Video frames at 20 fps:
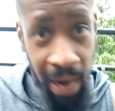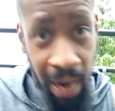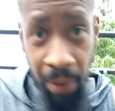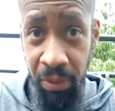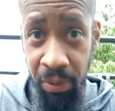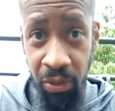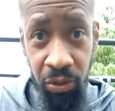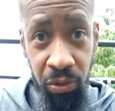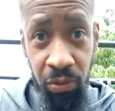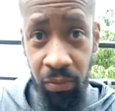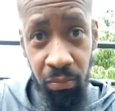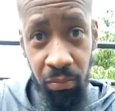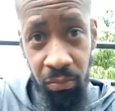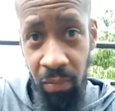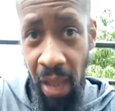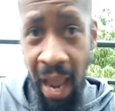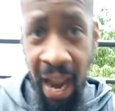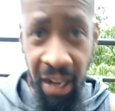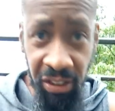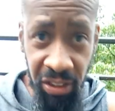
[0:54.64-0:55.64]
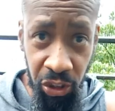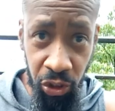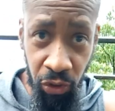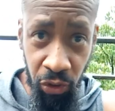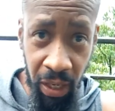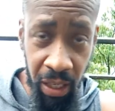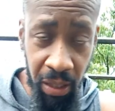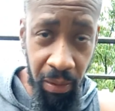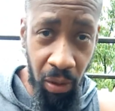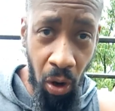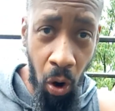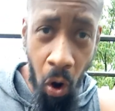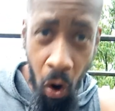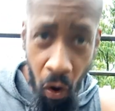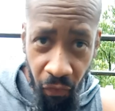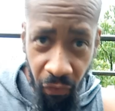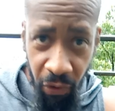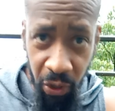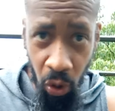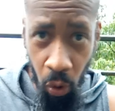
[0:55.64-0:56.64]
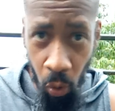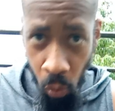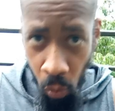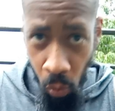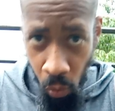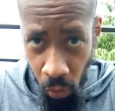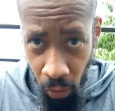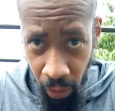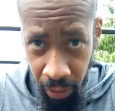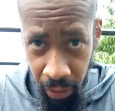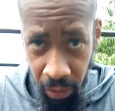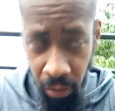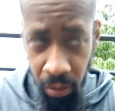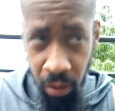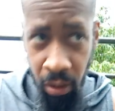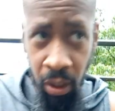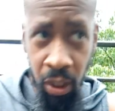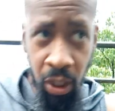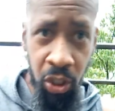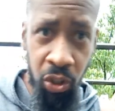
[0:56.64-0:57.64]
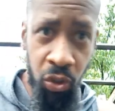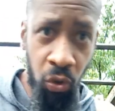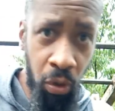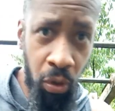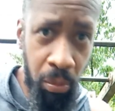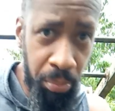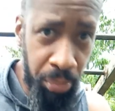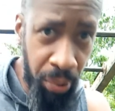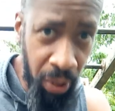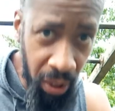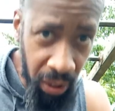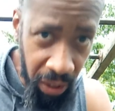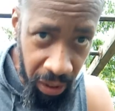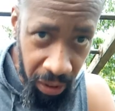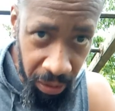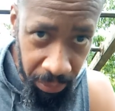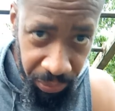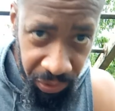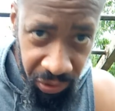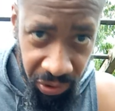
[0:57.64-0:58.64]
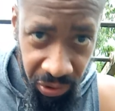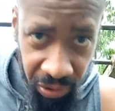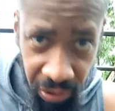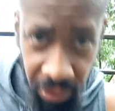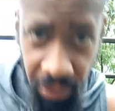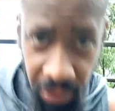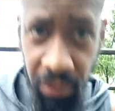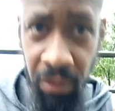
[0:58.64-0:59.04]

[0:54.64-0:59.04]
I was actually training off and on doing pull-ups